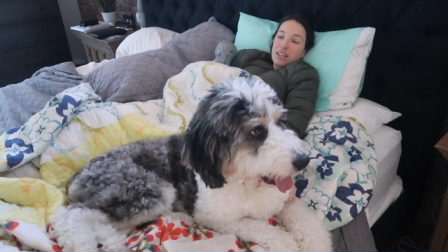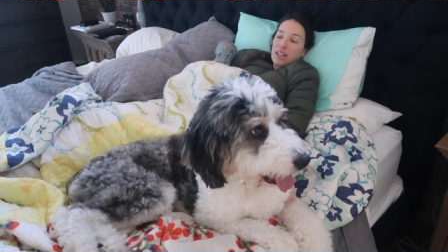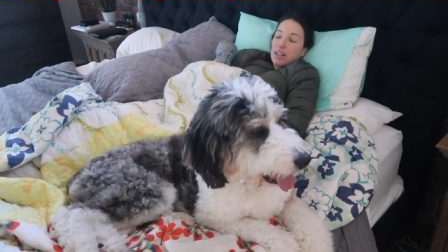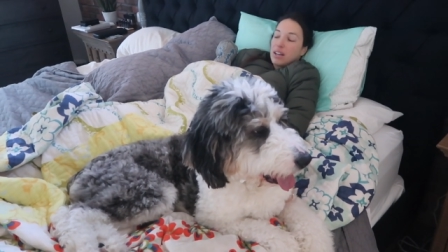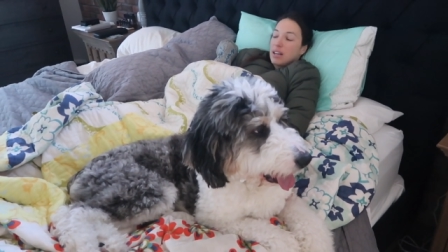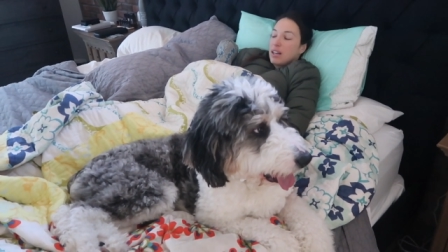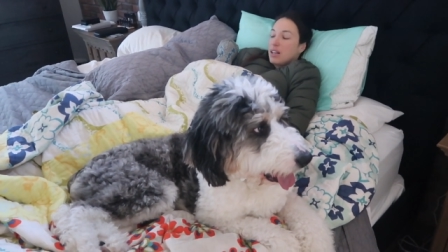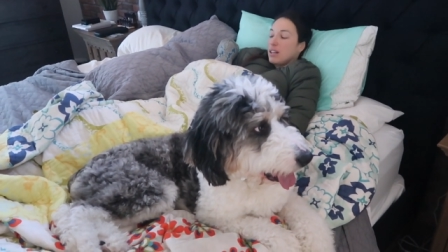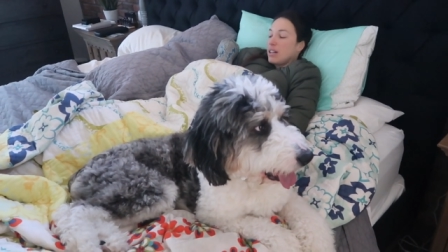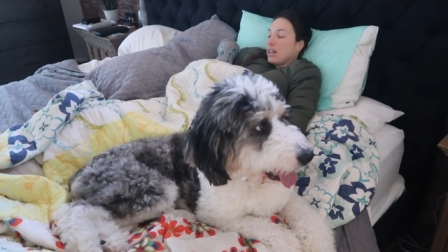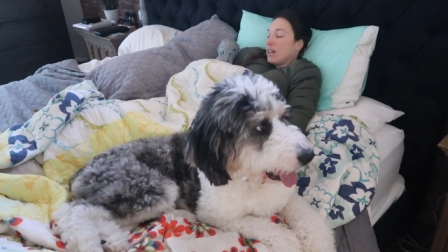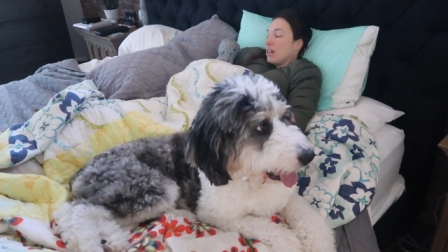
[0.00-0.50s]

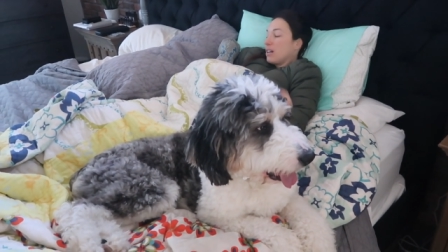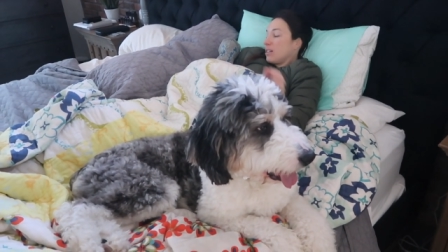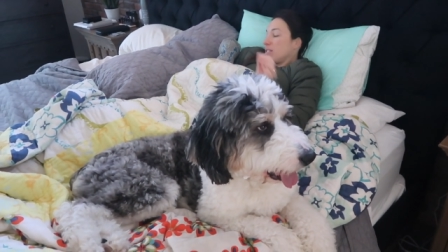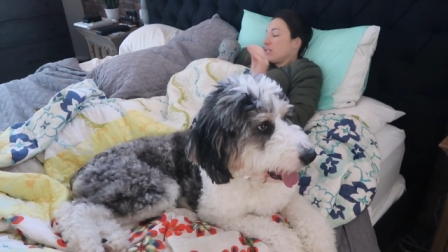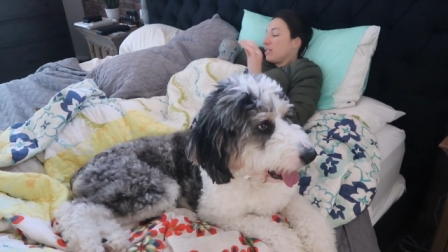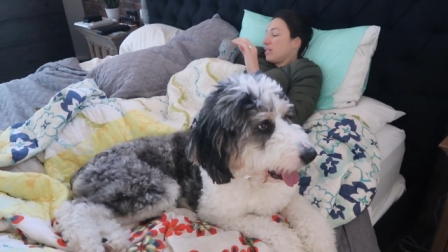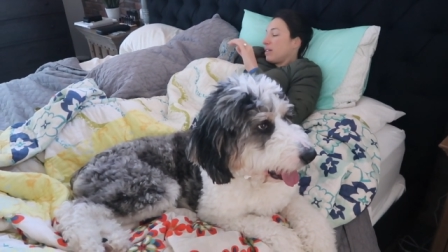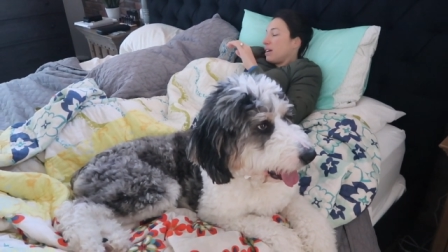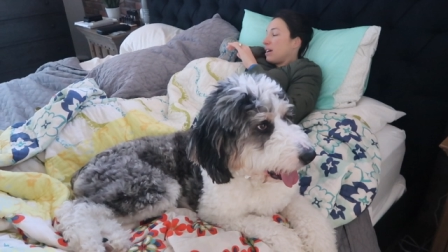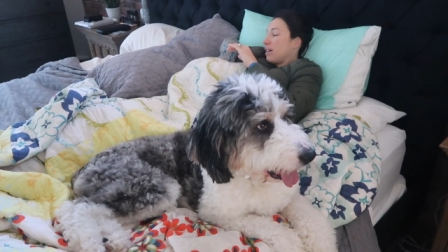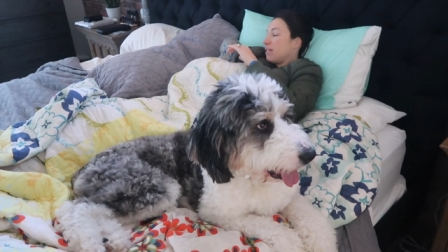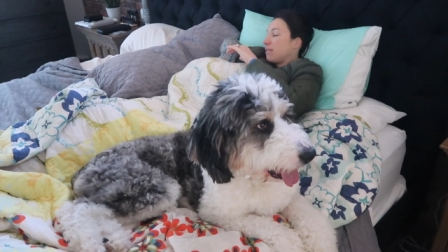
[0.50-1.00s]
dog. I
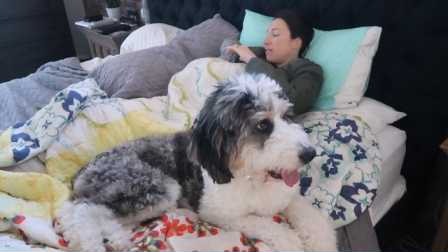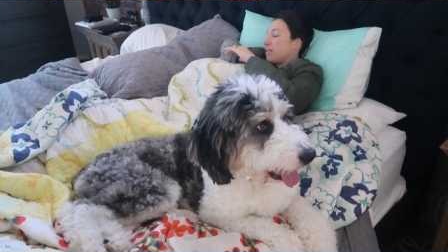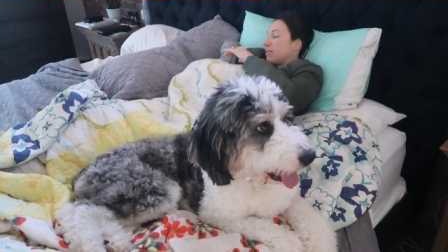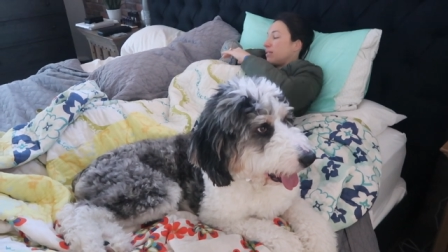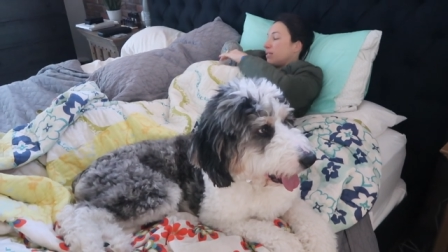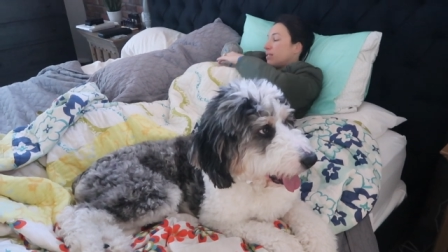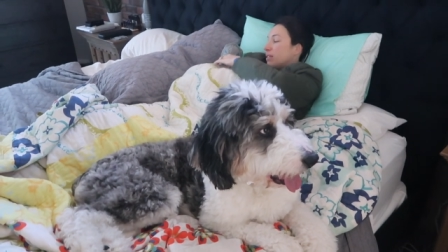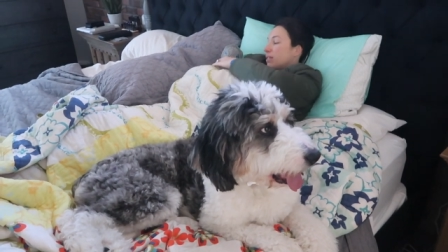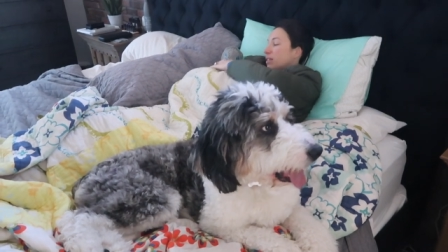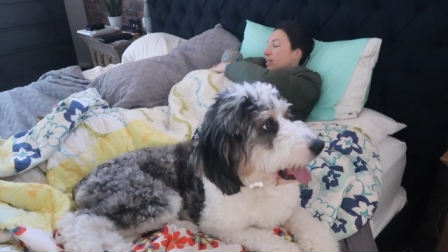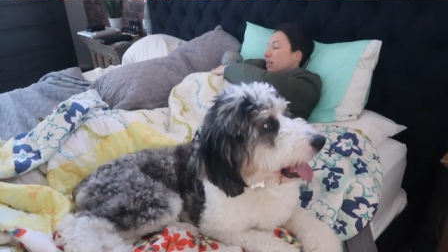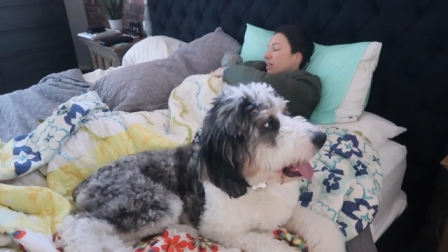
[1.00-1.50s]
also have
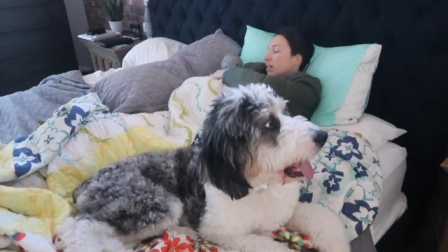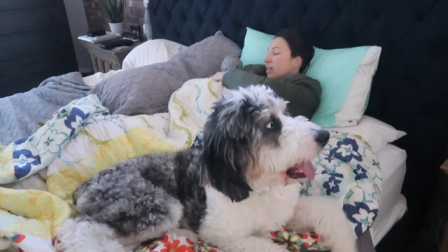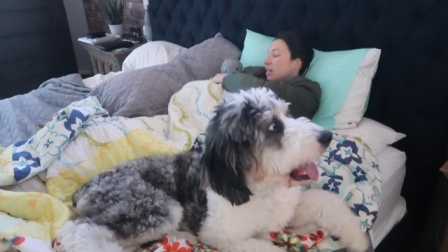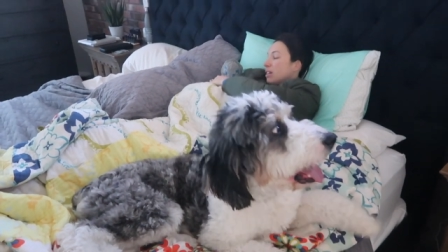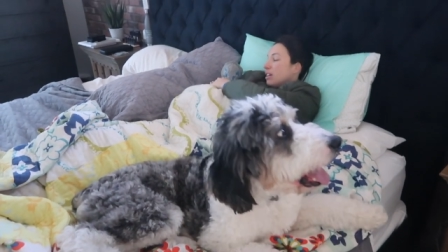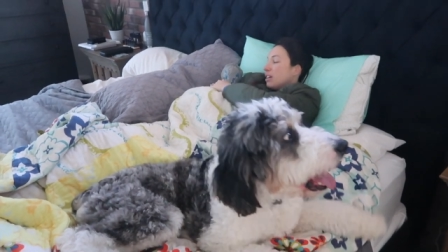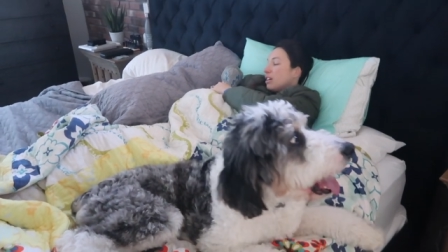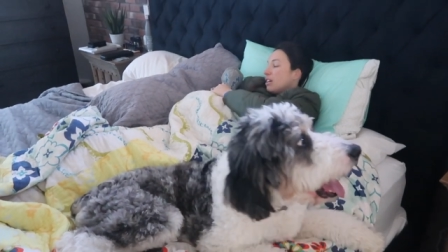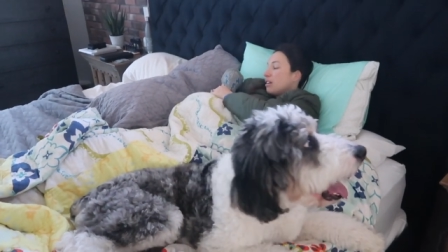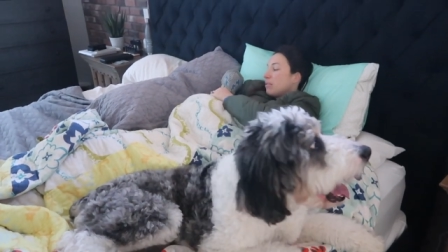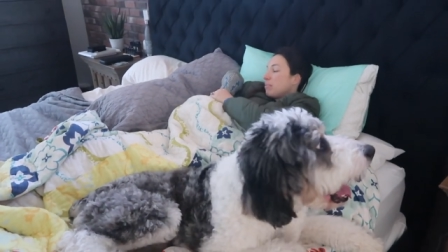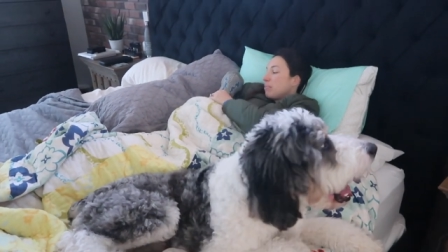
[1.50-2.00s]

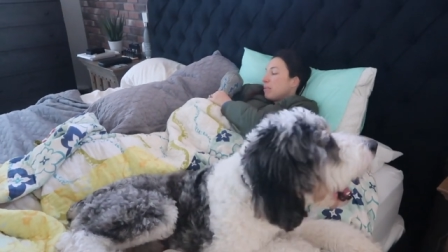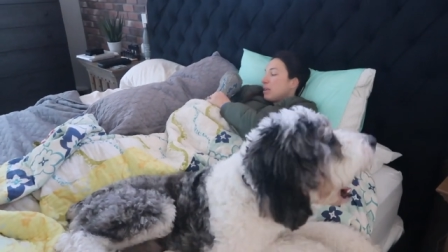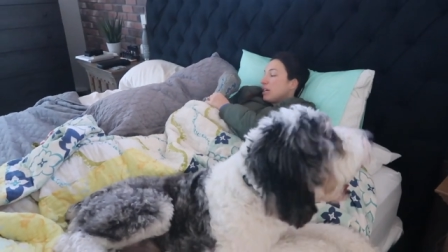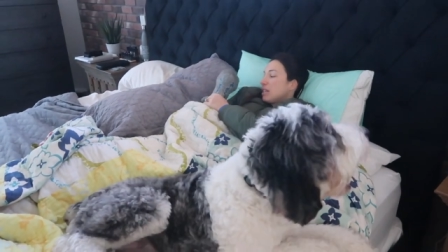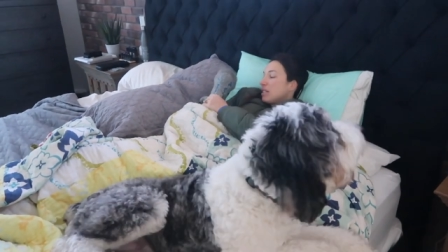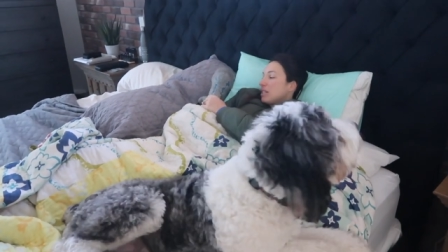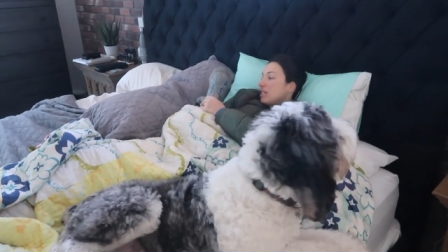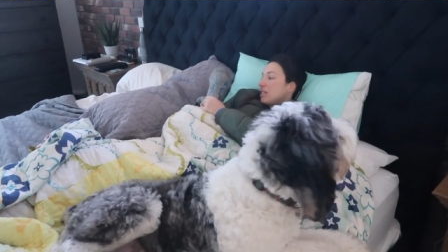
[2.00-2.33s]
my